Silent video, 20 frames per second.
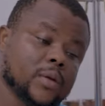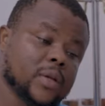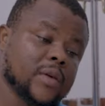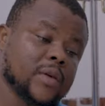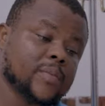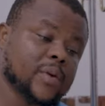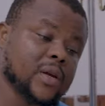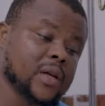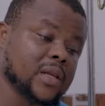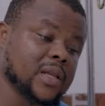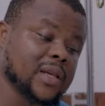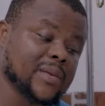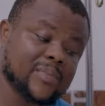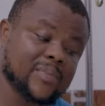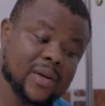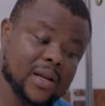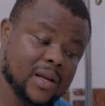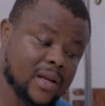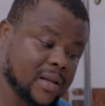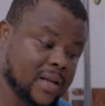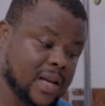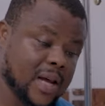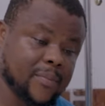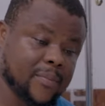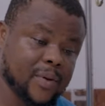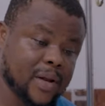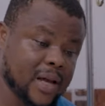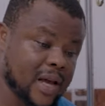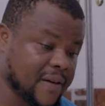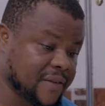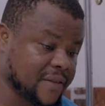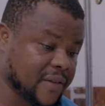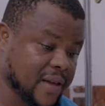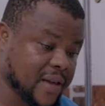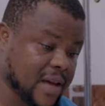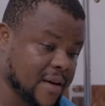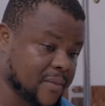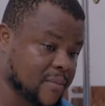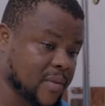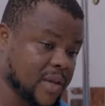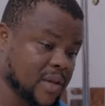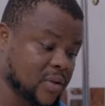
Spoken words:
They pray, they pray. Now pray, I feel help